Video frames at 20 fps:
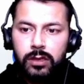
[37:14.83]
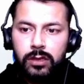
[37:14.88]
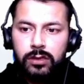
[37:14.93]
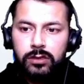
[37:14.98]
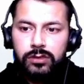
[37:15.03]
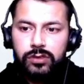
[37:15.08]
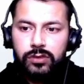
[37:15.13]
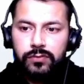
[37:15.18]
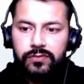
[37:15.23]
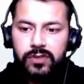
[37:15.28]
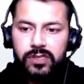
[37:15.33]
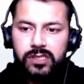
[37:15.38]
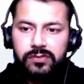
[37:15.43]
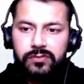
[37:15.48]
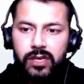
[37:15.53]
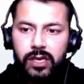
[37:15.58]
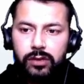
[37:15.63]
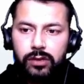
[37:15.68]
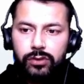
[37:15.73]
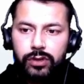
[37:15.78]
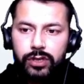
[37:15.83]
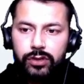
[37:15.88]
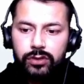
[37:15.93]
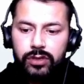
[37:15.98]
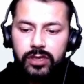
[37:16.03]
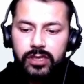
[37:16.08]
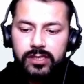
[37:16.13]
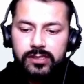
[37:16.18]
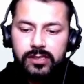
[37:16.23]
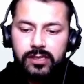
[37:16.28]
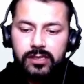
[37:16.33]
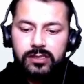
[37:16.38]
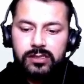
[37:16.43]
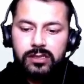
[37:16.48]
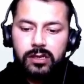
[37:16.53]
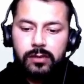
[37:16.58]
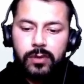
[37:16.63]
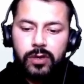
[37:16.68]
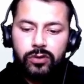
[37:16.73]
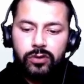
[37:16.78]
So first we are going to discuss
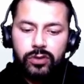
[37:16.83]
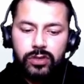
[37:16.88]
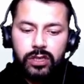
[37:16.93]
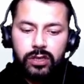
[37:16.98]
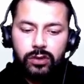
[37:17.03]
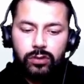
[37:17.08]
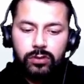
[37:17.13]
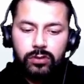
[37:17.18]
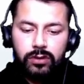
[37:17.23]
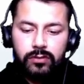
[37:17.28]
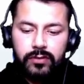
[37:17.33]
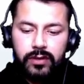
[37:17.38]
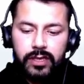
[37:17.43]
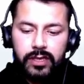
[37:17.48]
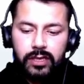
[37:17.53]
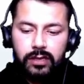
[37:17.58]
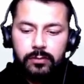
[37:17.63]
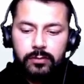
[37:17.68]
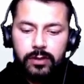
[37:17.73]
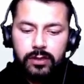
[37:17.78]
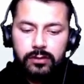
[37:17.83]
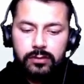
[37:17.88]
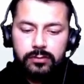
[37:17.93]
about the local variable.